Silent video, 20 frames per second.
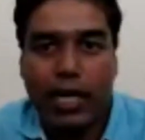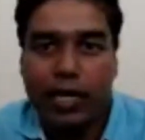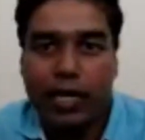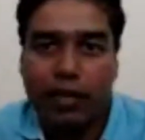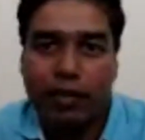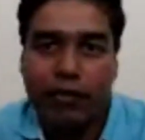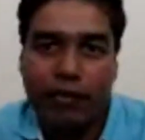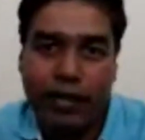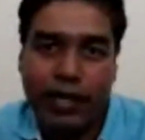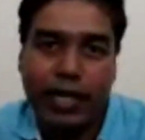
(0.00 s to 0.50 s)

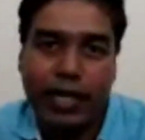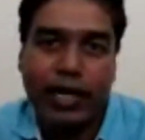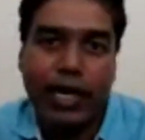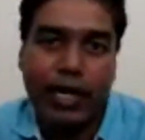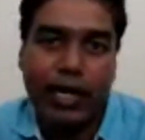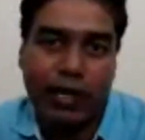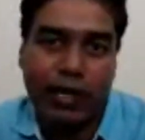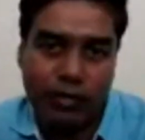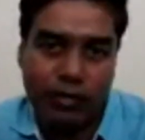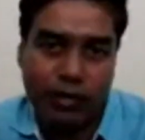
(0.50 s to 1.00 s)
So you can
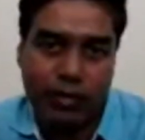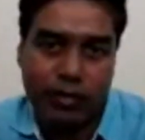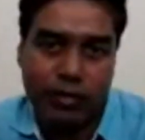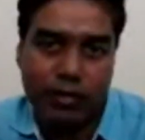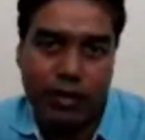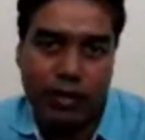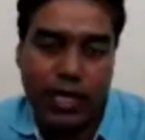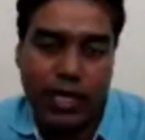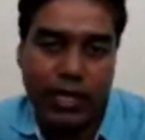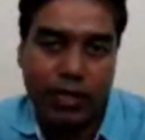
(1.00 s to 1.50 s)
etch
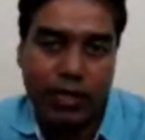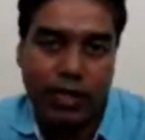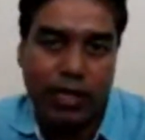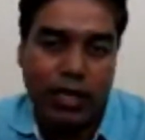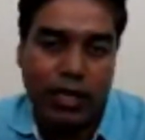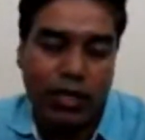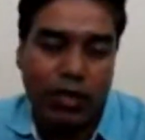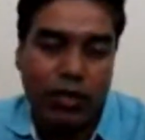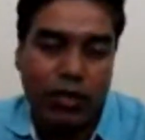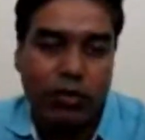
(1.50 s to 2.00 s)
a
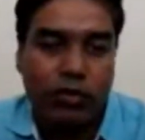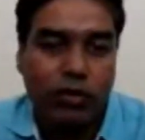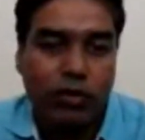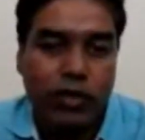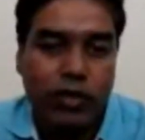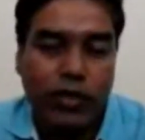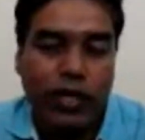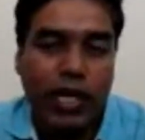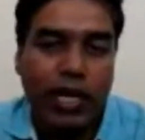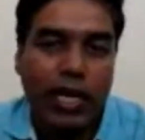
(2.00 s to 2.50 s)

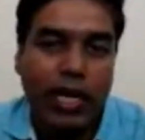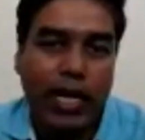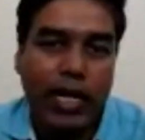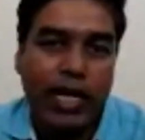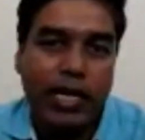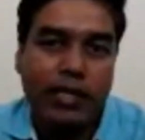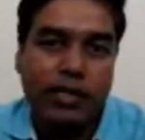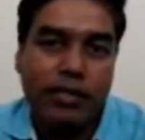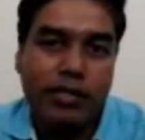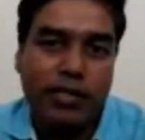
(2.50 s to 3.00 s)
pattern
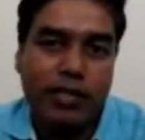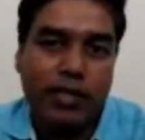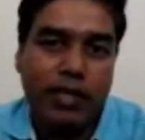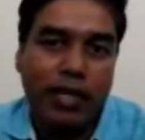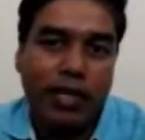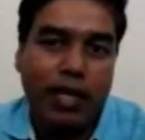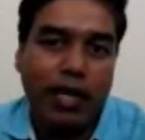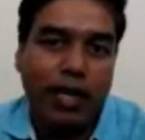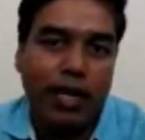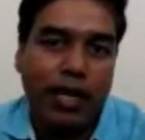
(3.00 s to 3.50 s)
on a
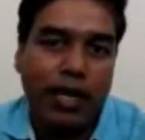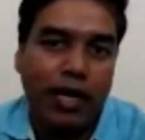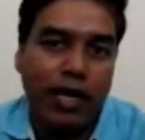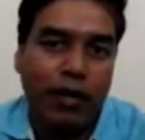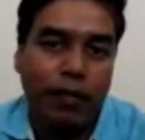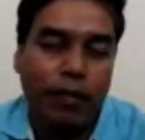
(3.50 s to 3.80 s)
sim